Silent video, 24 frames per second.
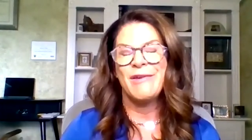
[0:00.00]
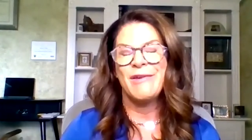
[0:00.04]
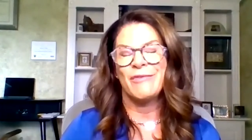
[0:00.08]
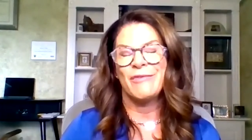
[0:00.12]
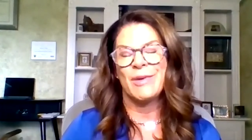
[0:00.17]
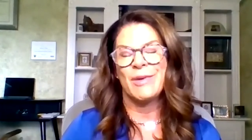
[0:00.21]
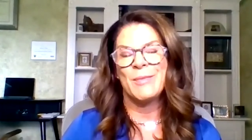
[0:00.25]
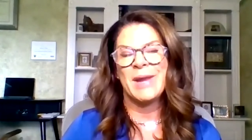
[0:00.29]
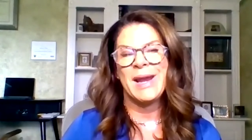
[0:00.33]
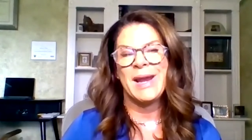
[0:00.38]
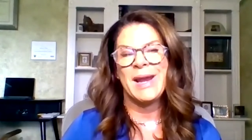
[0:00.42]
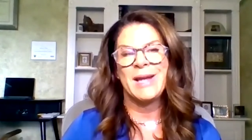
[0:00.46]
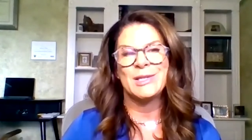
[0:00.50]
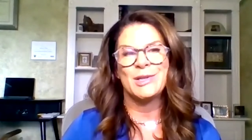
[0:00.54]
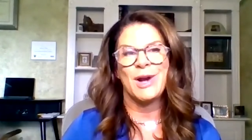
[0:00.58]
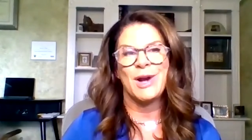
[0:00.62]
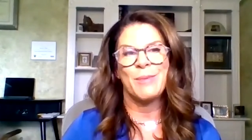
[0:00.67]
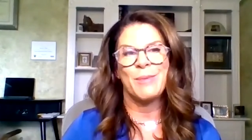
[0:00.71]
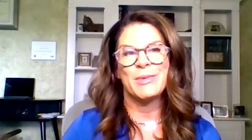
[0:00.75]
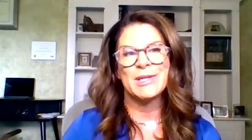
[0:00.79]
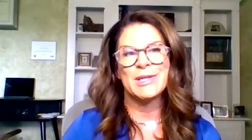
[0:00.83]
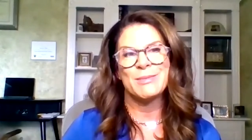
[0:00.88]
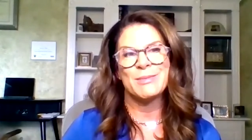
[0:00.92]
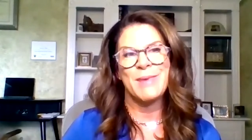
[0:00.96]
From an
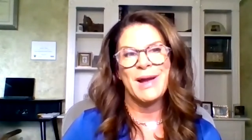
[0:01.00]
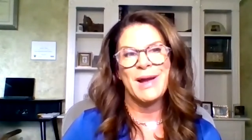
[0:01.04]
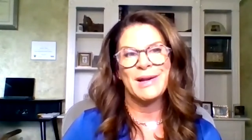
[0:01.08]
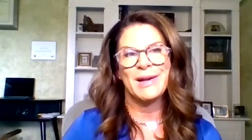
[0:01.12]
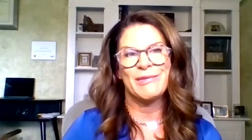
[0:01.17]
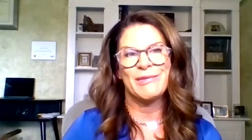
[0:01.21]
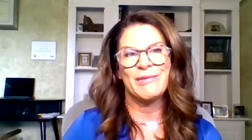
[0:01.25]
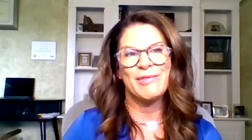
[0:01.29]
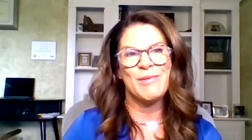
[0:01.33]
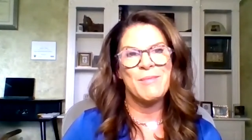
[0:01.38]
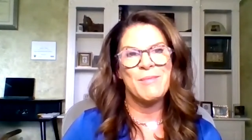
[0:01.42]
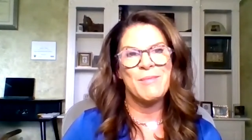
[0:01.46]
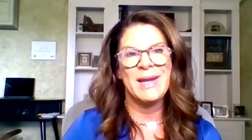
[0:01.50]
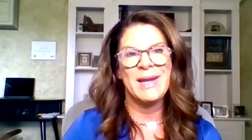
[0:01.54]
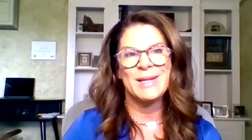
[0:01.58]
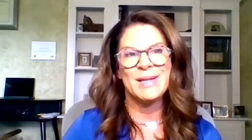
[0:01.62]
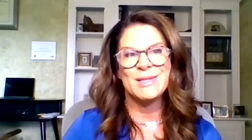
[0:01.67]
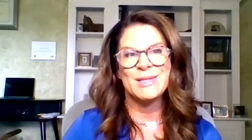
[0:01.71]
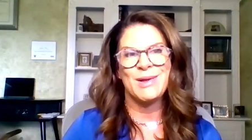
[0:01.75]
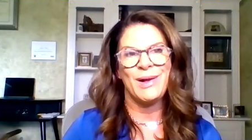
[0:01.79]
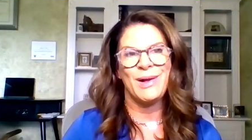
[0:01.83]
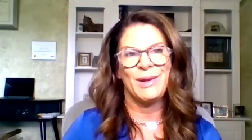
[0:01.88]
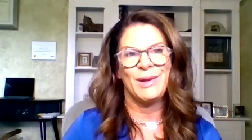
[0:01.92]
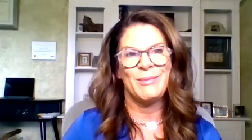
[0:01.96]
HR perspective, for me,
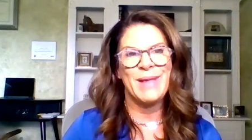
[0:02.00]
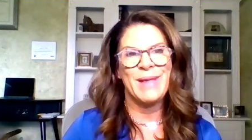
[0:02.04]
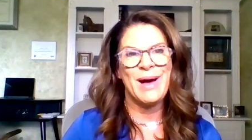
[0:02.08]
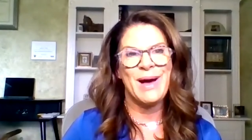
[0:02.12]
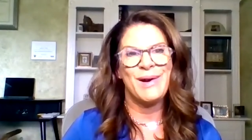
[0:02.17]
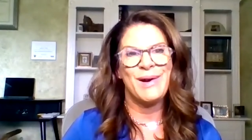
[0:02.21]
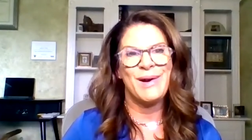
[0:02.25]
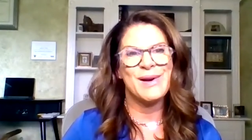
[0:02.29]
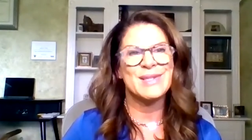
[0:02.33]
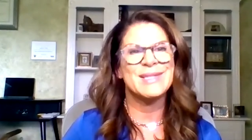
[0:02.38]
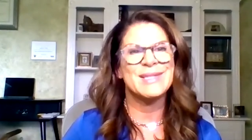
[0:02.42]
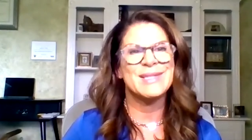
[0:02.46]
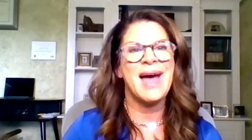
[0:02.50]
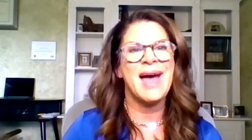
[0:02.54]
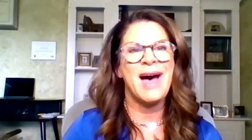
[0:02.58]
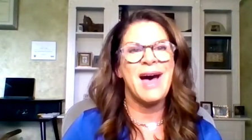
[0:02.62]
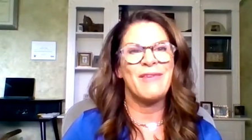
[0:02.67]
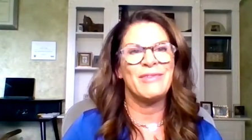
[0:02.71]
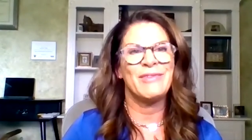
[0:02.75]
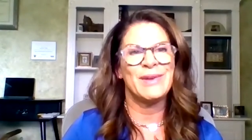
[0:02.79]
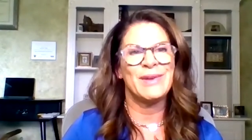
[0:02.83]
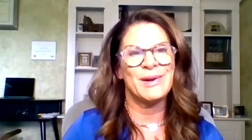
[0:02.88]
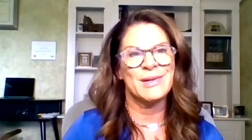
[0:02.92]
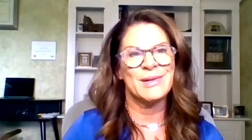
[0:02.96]
it's all about our
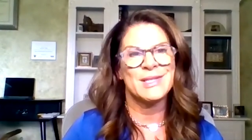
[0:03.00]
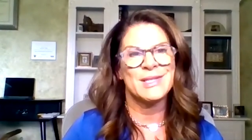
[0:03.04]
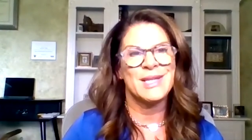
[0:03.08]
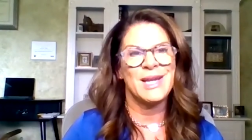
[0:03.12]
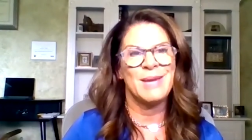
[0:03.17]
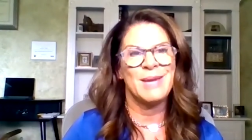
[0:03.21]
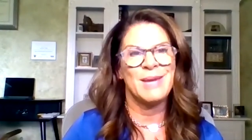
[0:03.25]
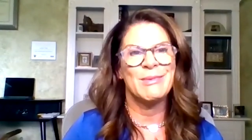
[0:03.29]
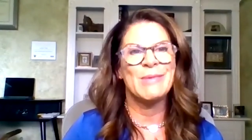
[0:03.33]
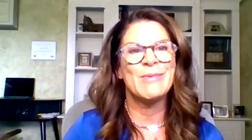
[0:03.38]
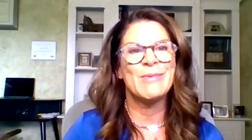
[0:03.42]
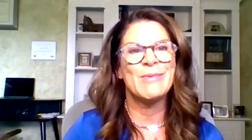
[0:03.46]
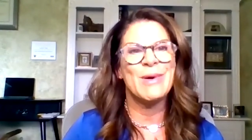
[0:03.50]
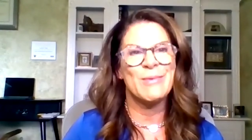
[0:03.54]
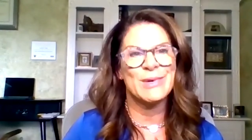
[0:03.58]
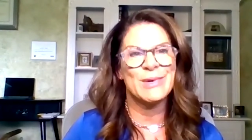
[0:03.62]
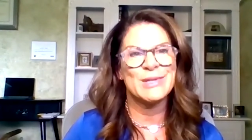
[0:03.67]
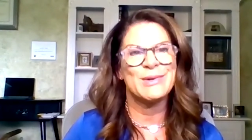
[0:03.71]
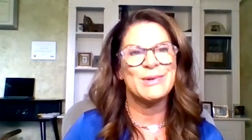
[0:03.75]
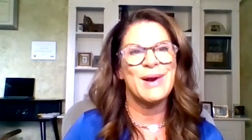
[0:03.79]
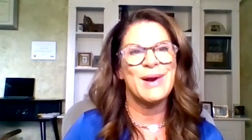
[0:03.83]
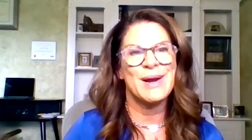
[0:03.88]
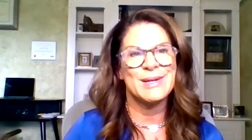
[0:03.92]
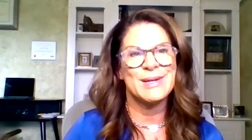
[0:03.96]
staff and our team and what we're
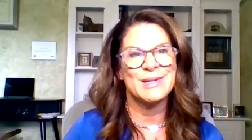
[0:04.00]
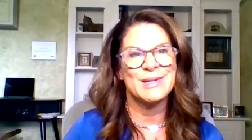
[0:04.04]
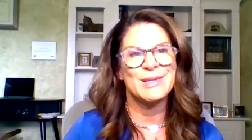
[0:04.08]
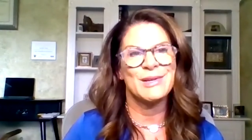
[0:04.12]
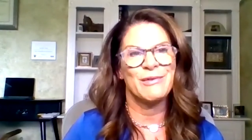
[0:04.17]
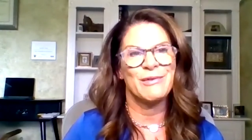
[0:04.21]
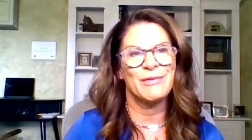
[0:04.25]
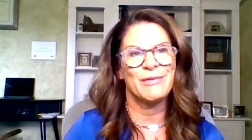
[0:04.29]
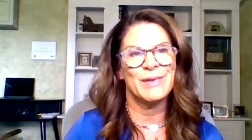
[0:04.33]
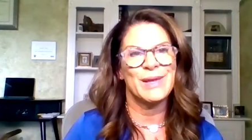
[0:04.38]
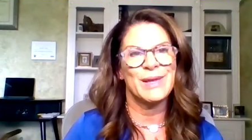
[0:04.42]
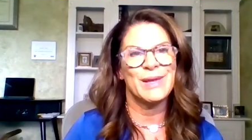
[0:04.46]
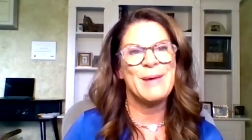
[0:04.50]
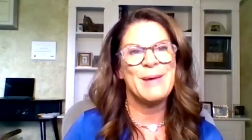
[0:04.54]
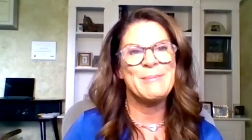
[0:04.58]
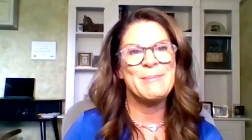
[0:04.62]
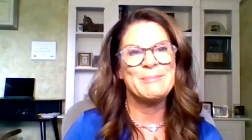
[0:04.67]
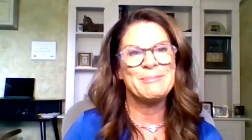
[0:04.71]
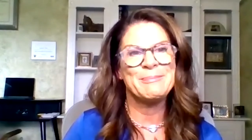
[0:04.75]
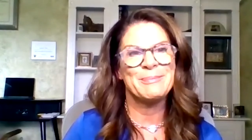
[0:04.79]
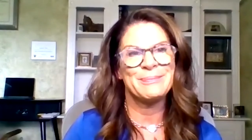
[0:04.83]
trying to do for them.